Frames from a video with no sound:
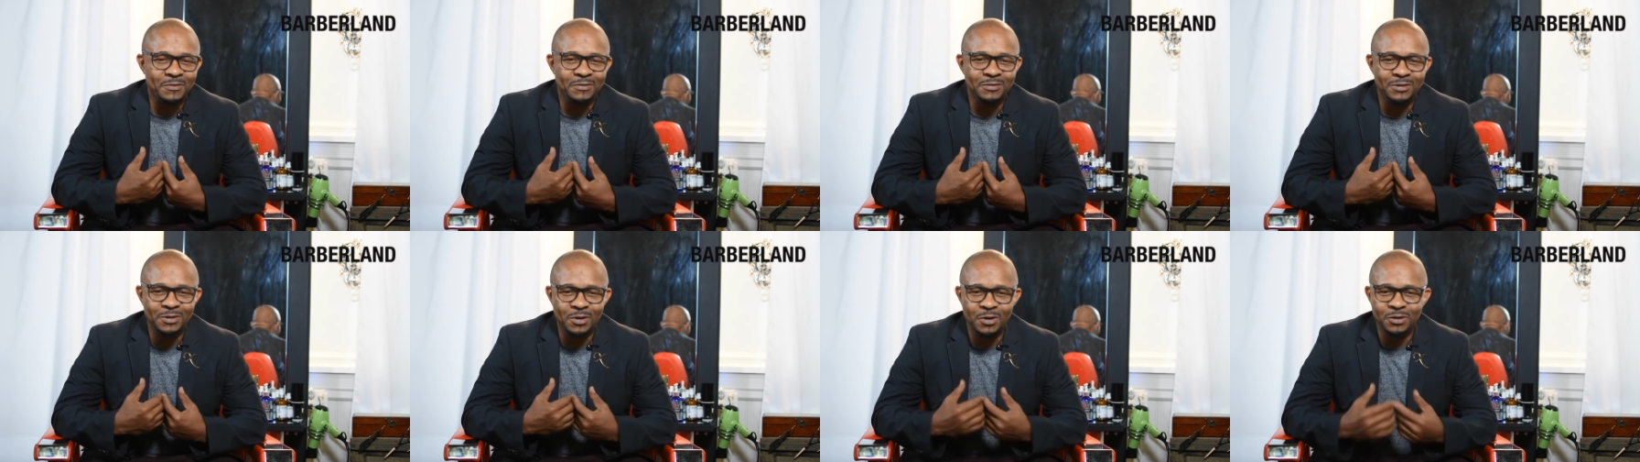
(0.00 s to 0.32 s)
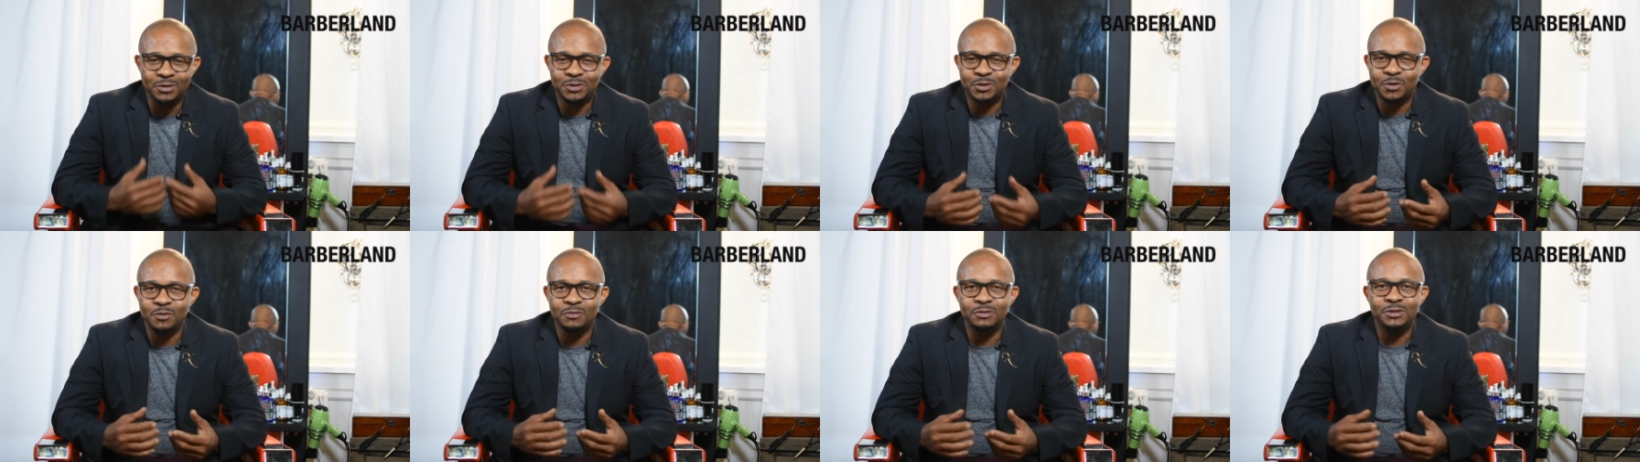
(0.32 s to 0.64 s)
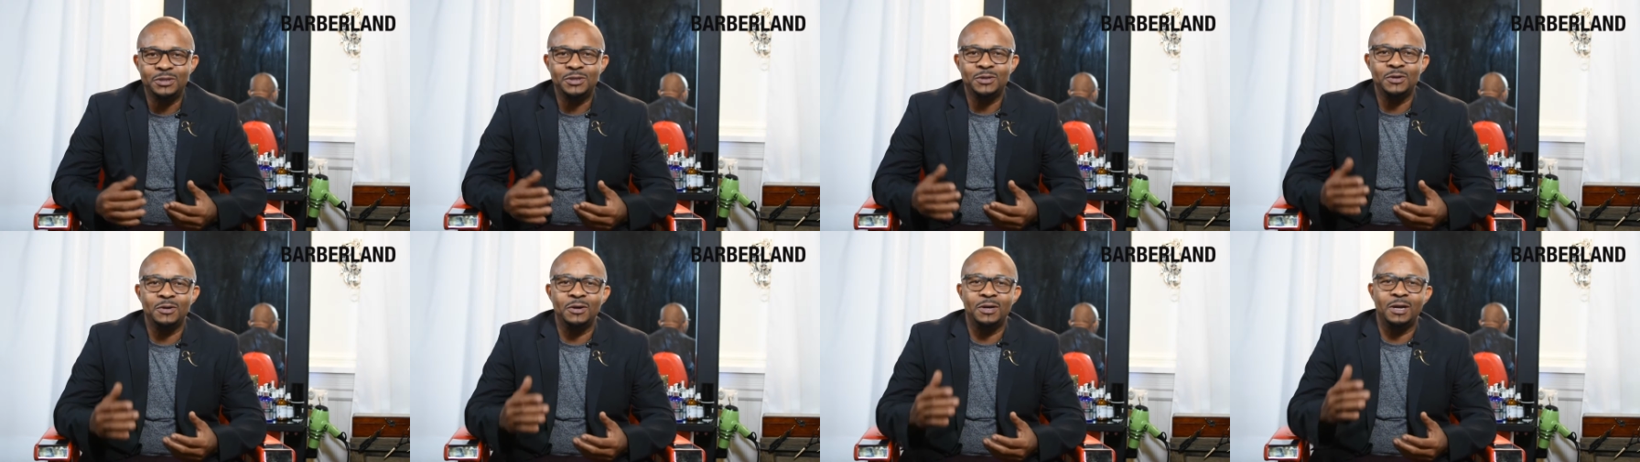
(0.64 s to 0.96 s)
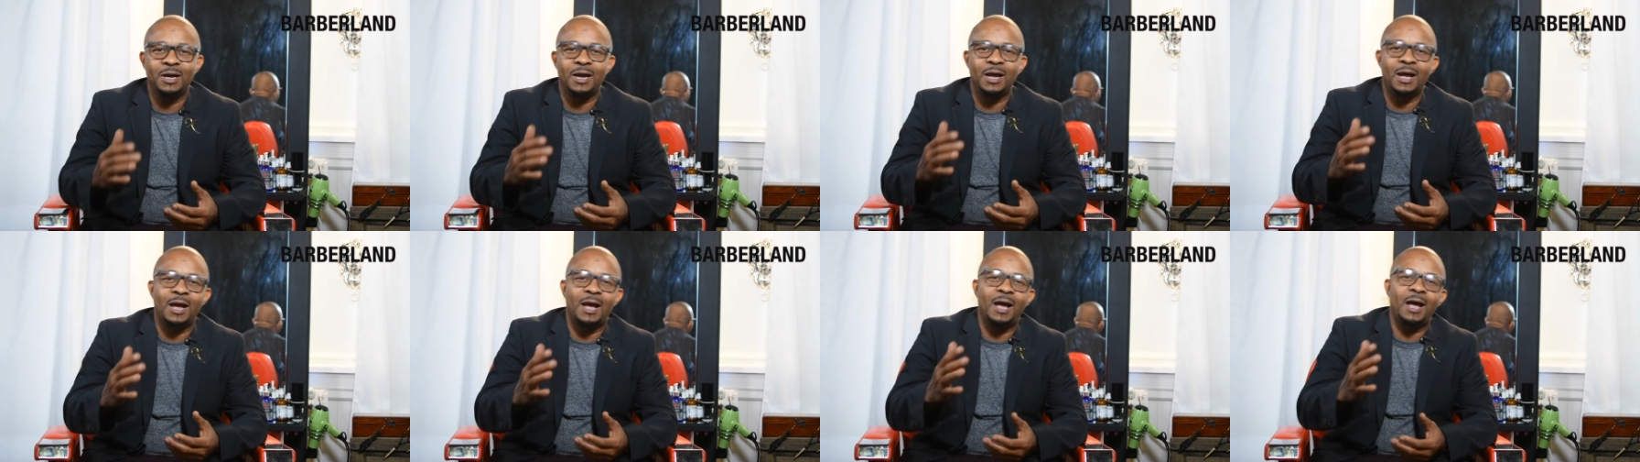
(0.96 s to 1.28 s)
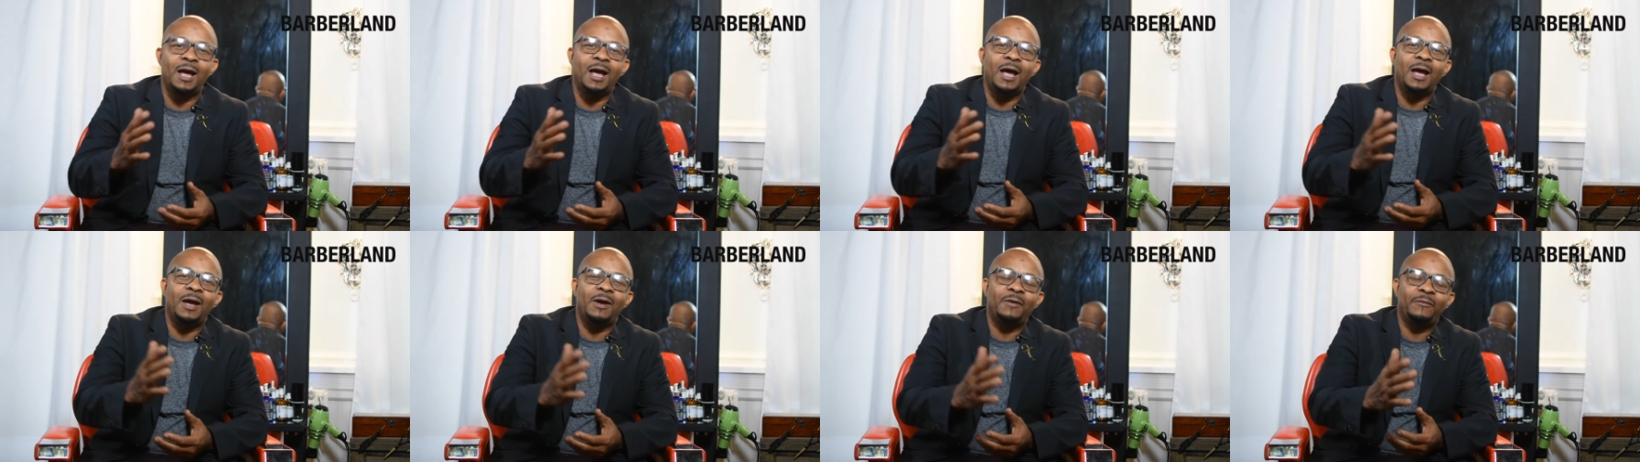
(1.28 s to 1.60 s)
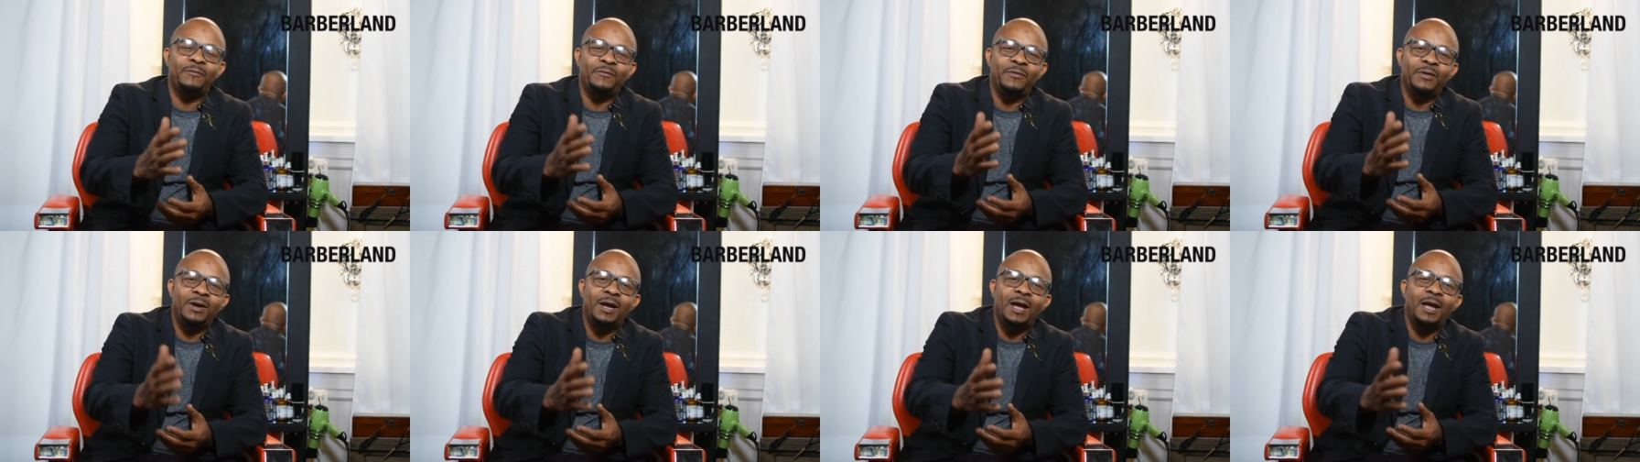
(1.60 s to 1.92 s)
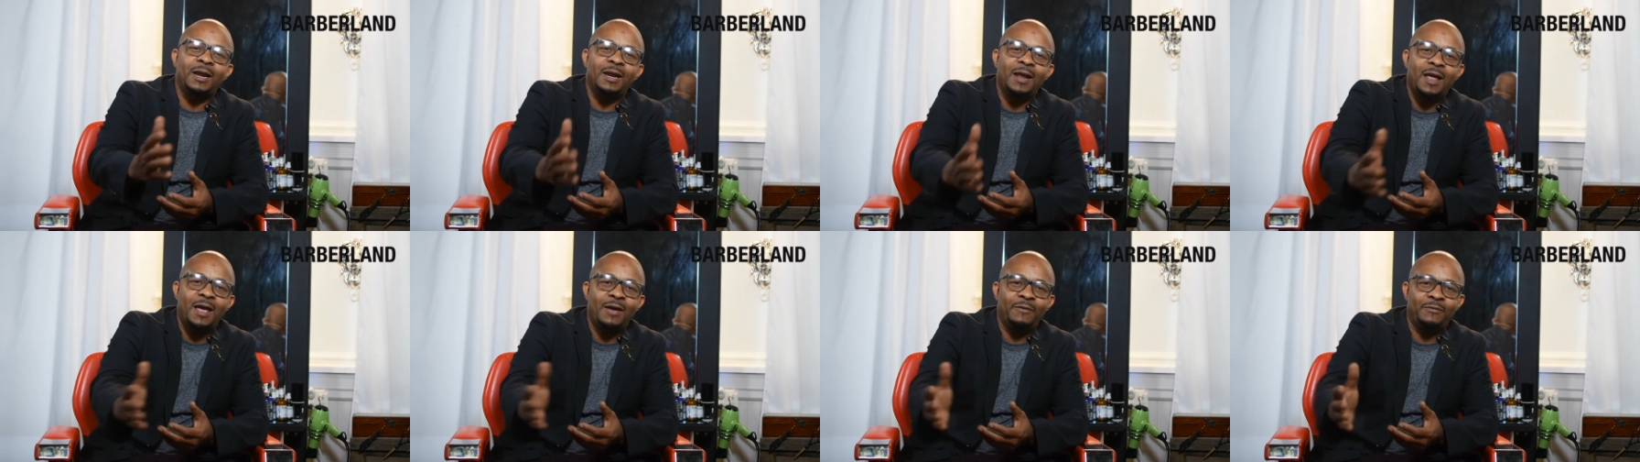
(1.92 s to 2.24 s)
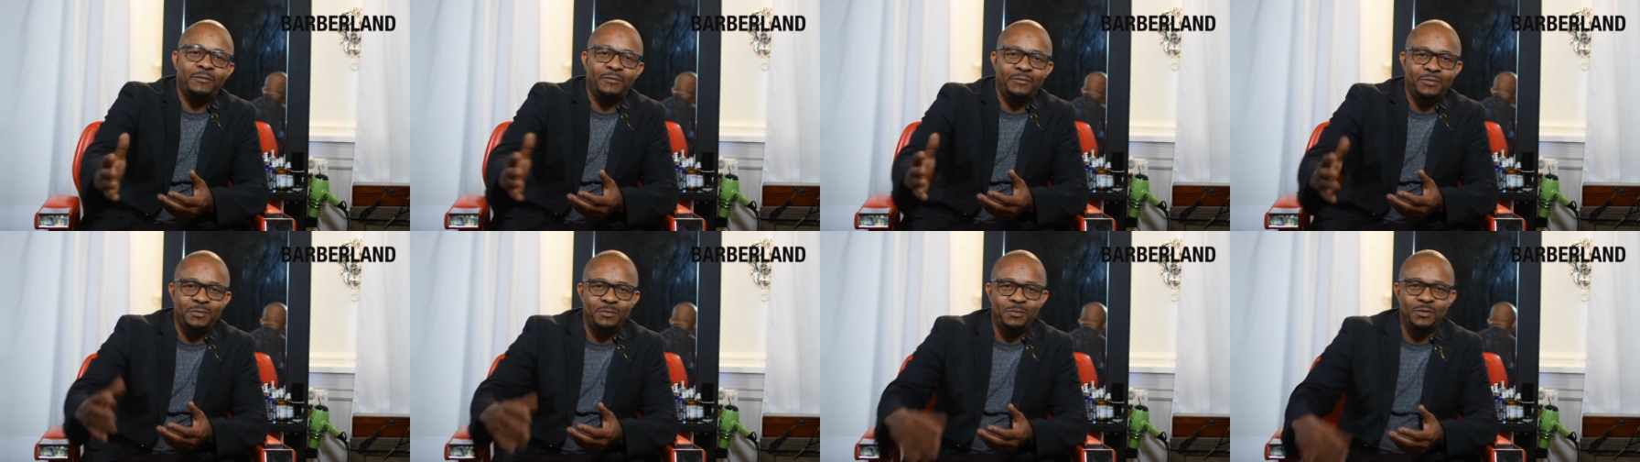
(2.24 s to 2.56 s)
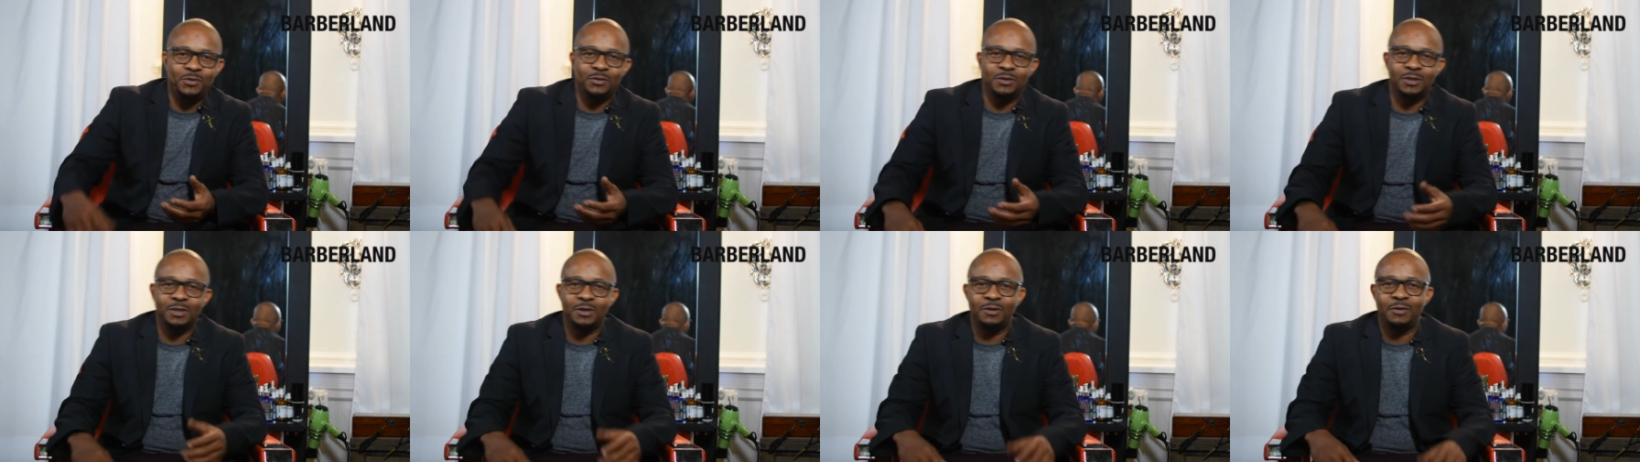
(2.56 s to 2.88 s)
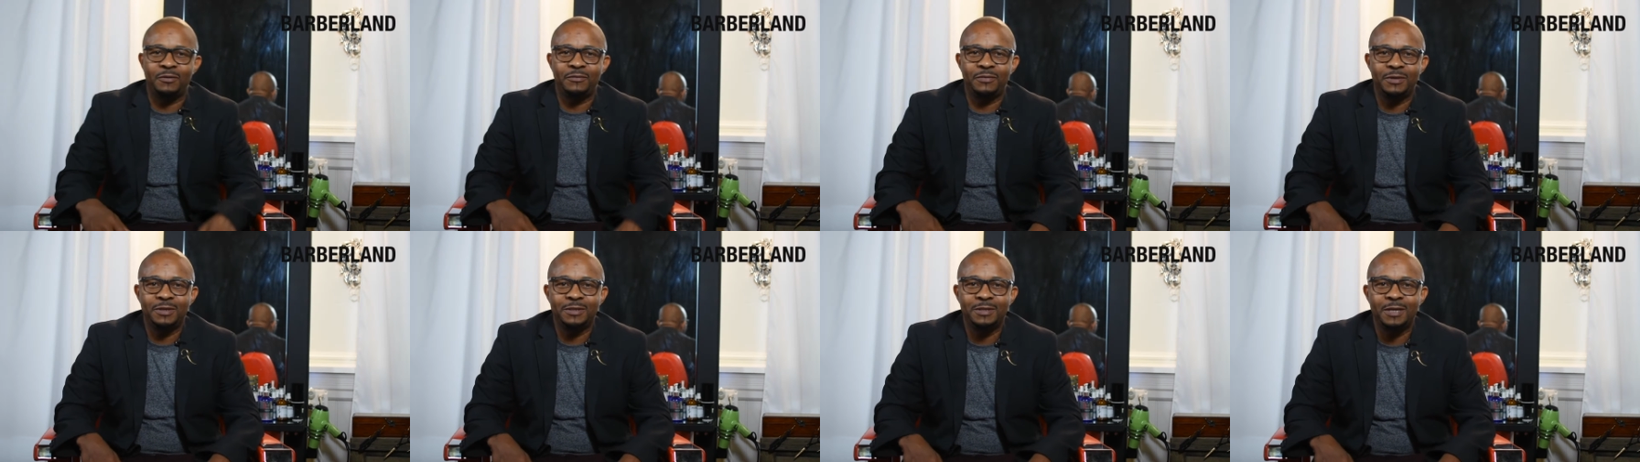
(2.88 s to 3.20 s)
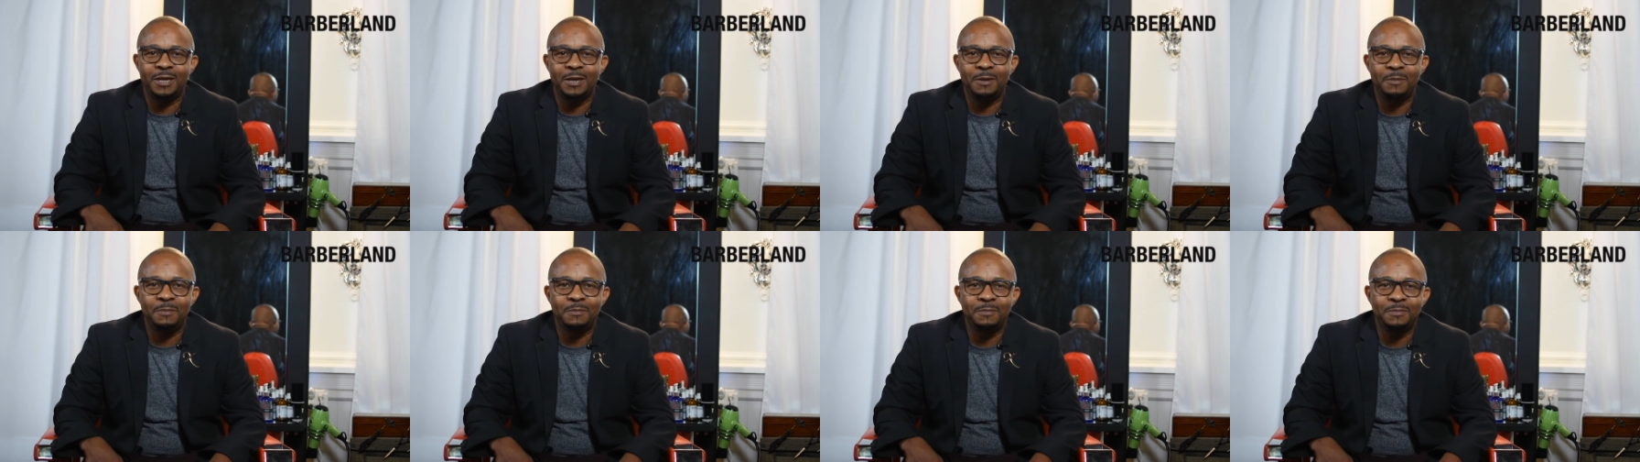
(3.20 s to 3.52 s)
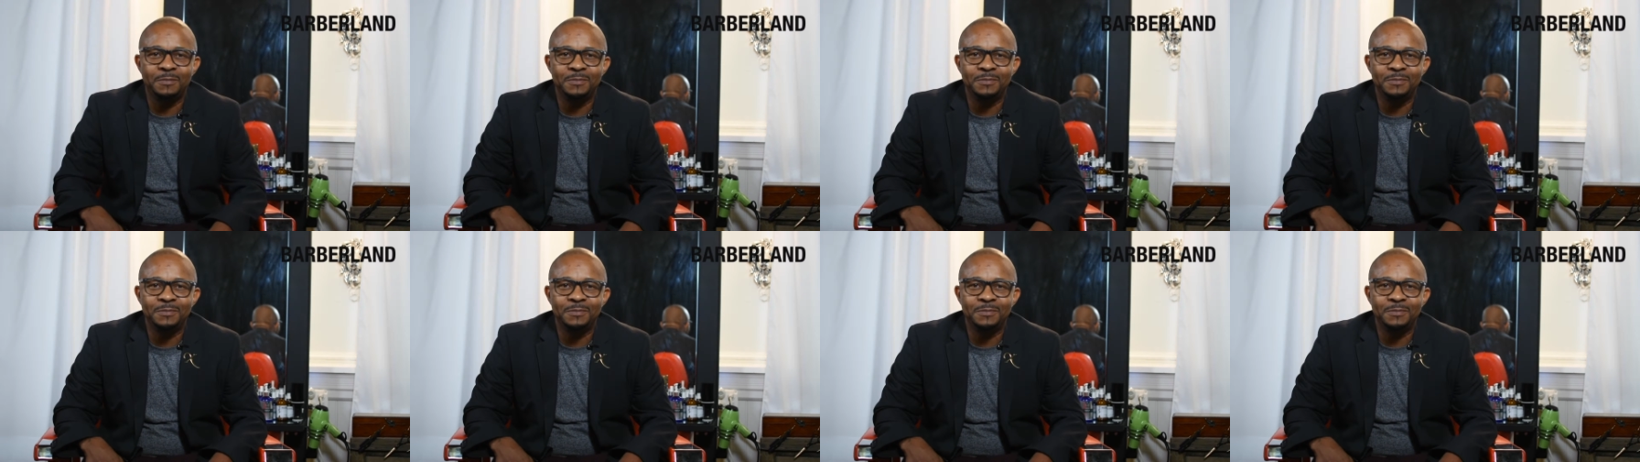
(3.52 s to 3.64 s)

long story short, I forgot half of the music off the tape.